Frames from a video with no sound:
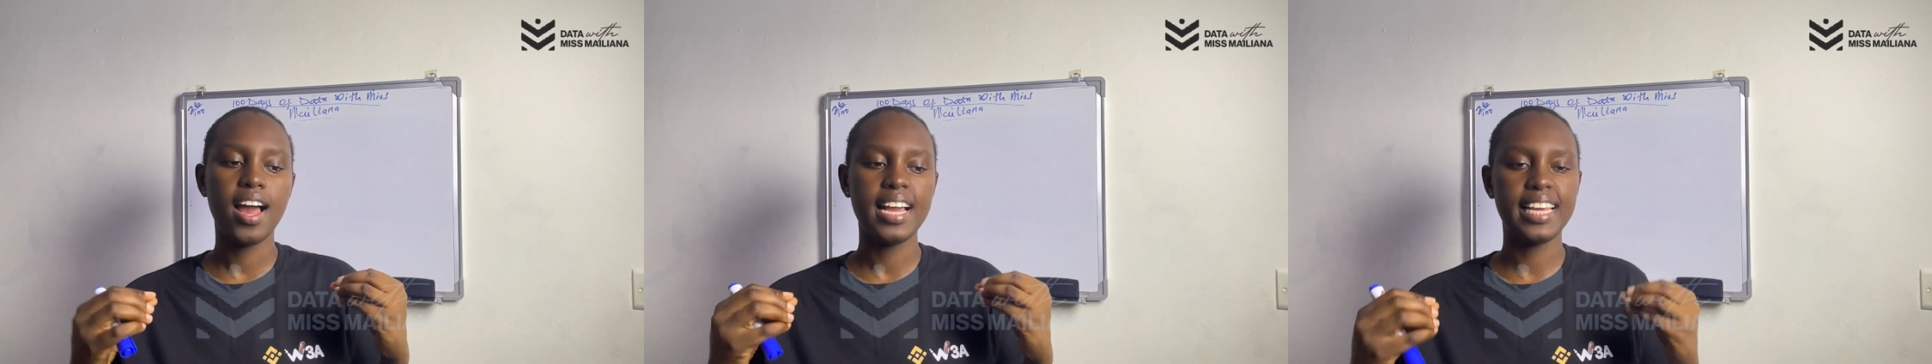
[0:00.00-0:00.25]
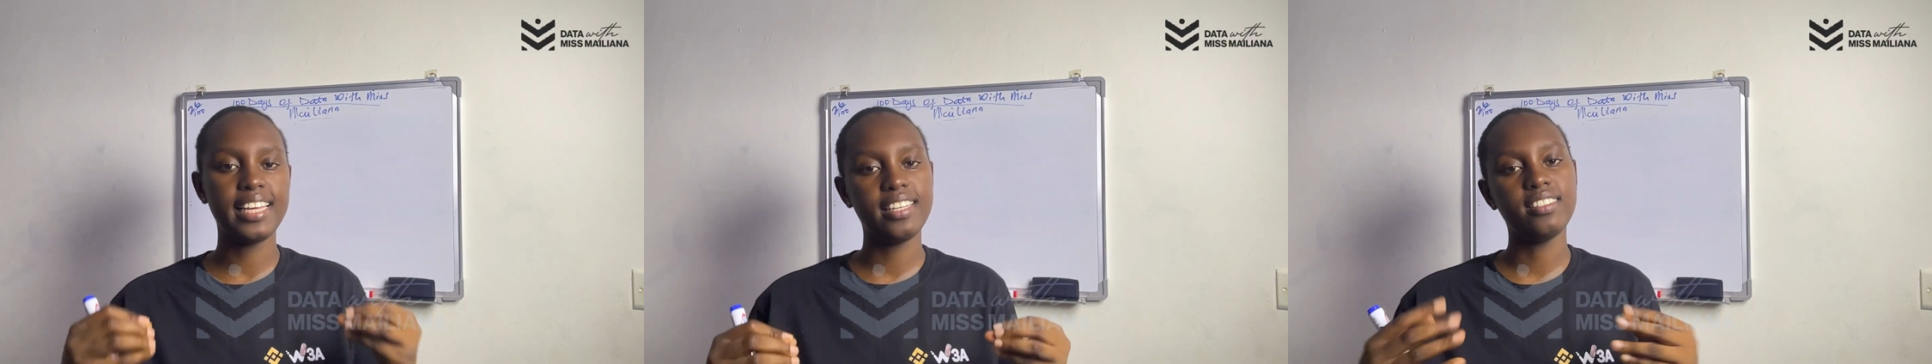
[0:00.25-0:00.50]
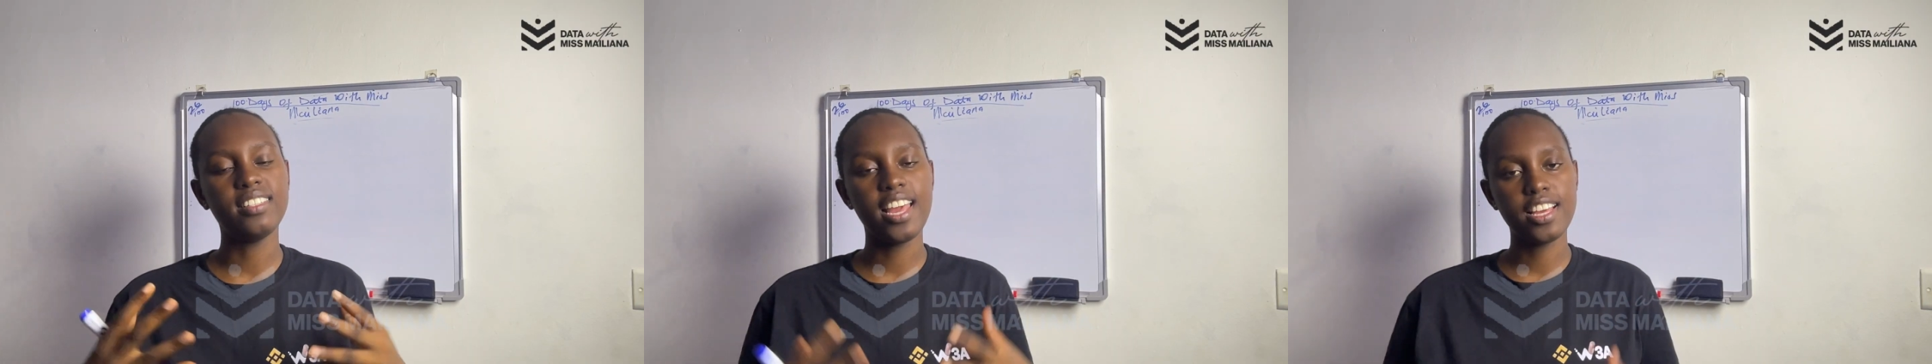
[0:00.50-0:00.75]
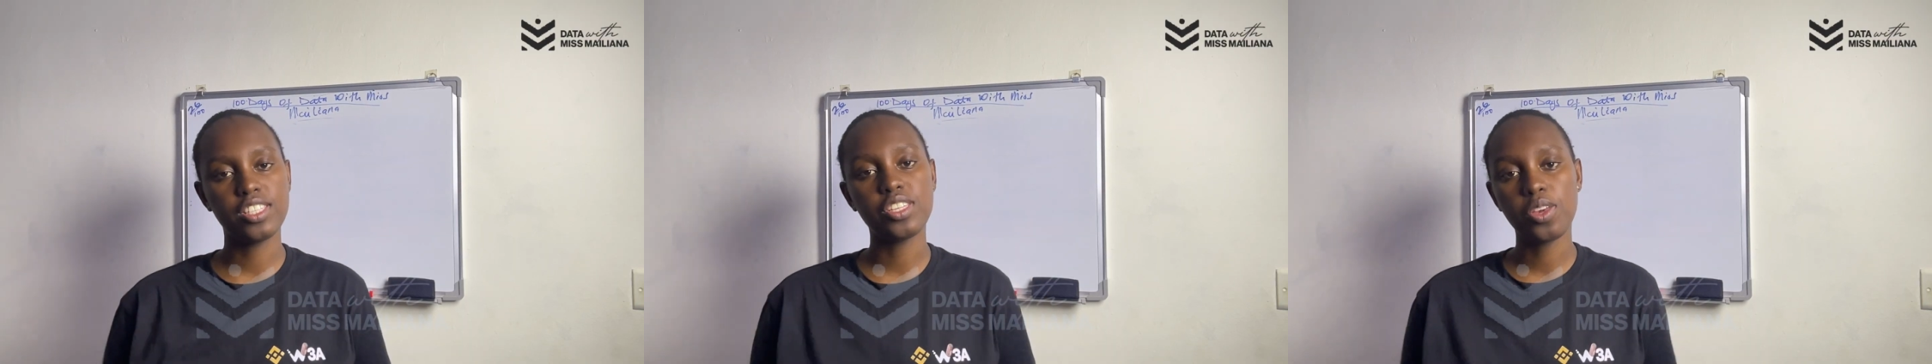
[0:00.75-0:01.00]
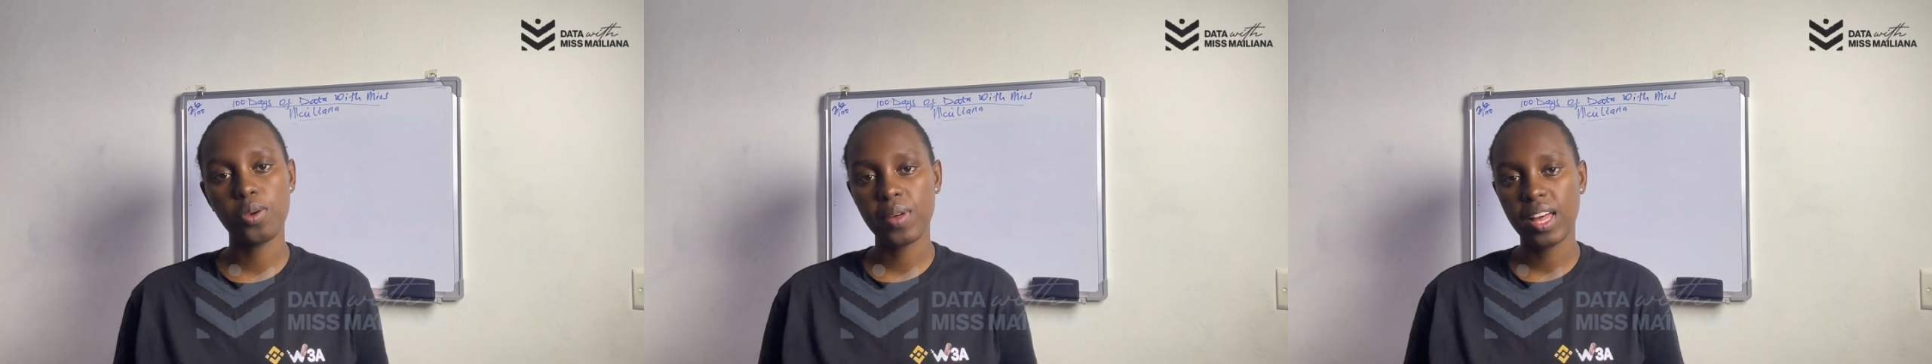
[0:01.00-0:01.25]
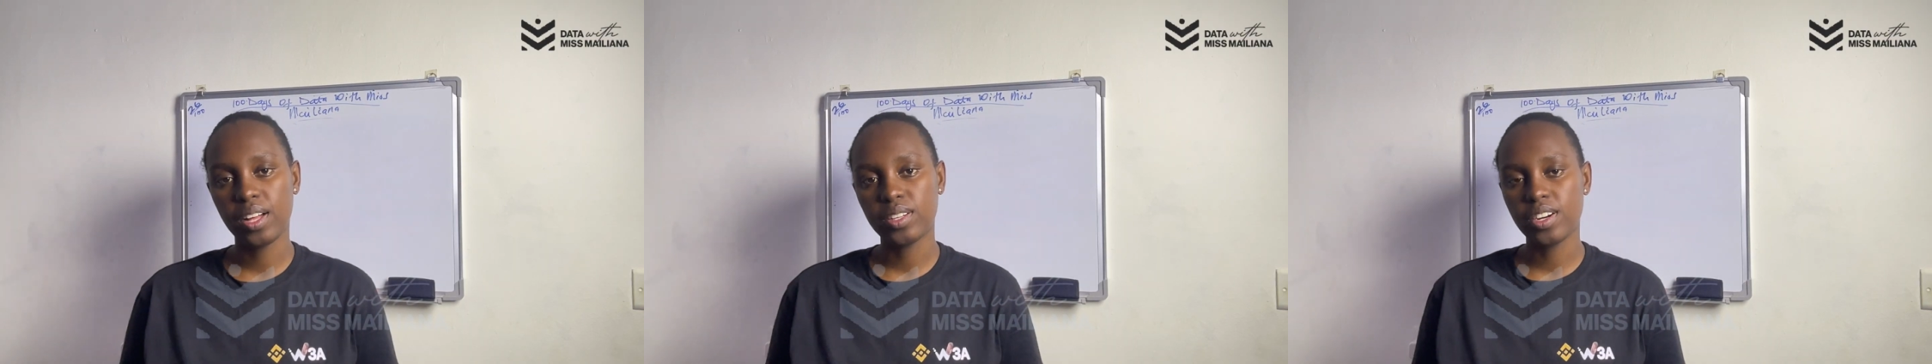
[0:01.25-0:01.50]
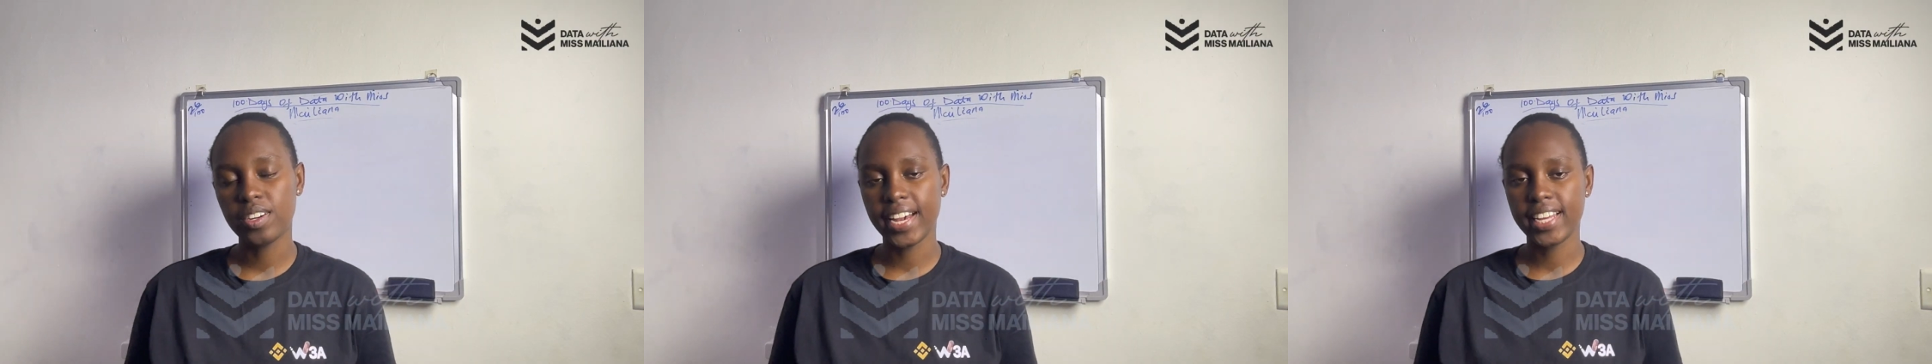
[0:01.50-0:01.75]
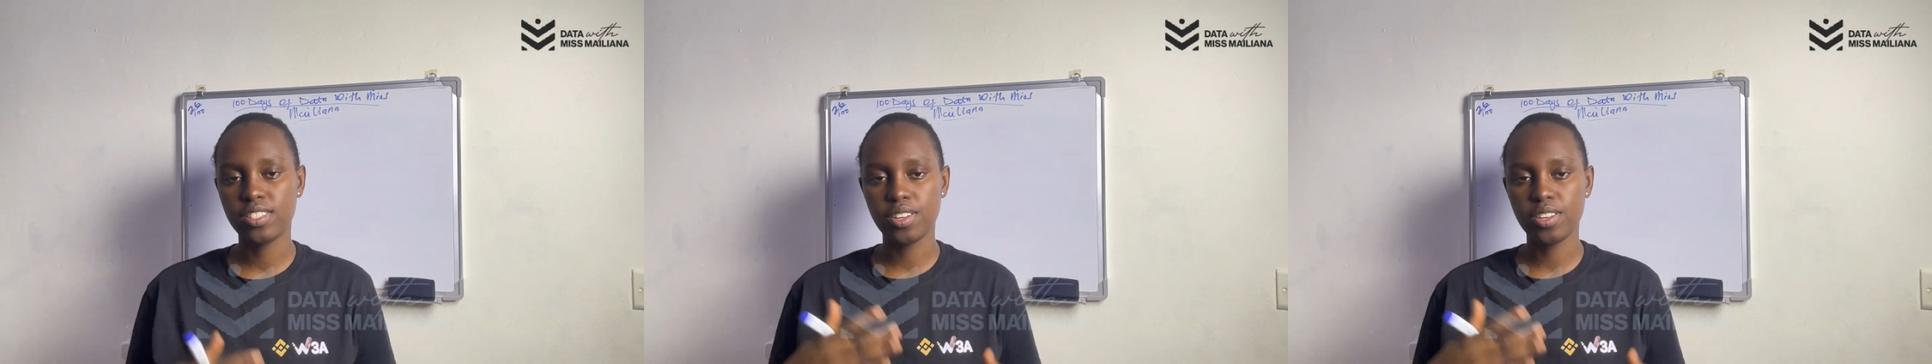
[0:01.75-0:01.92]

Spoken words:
in SQL. Alright,